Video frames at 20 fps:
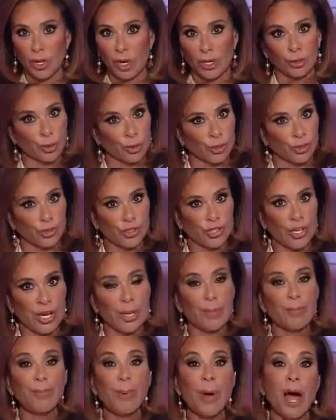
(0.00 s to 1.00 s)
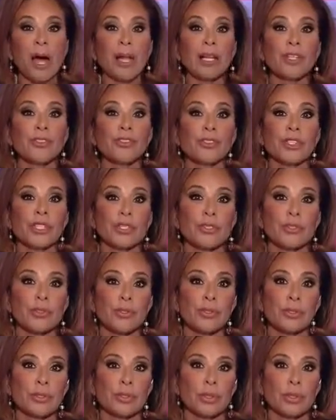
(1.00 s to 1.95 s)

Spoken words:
under the same policies?